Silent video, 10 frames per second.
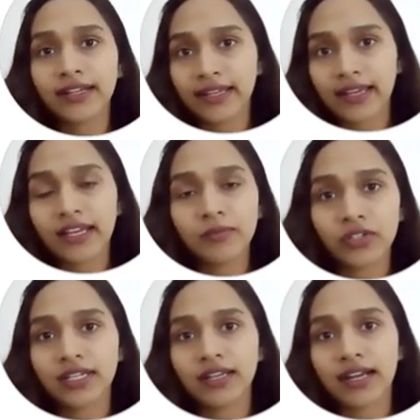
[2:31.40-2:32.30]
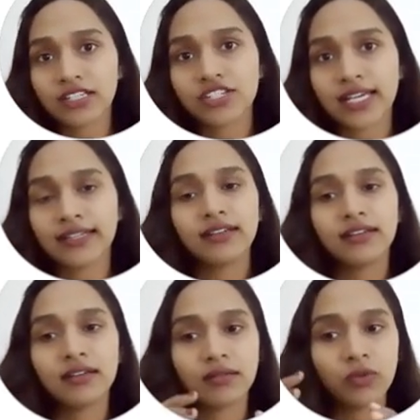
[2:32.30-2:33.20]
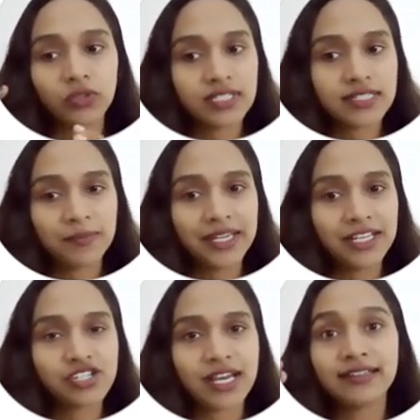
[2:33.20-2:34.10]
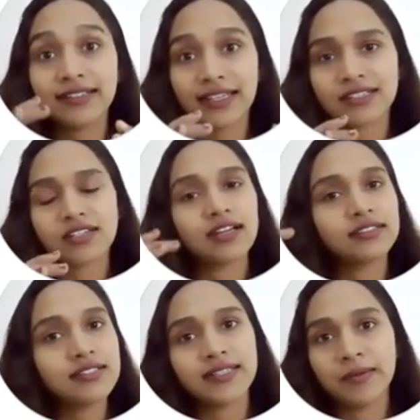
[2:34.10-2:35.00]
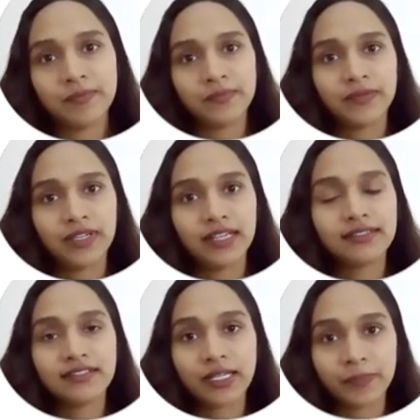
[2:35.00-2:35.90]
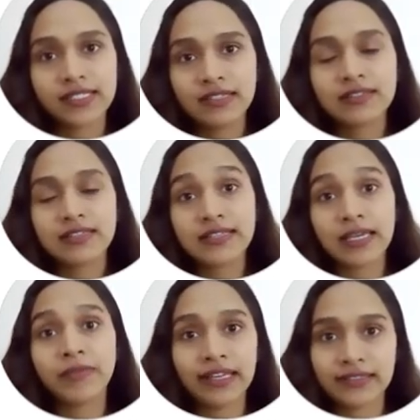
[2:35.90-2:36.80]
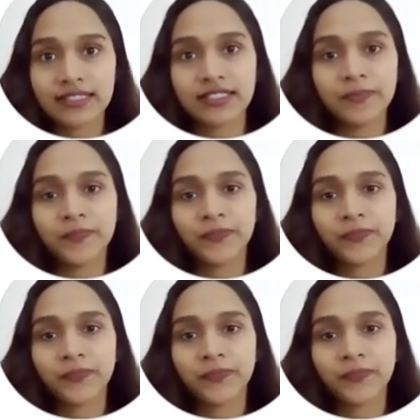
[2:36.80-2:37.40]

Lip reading: an AI model understand both this image and text are the same? It represents the same entity.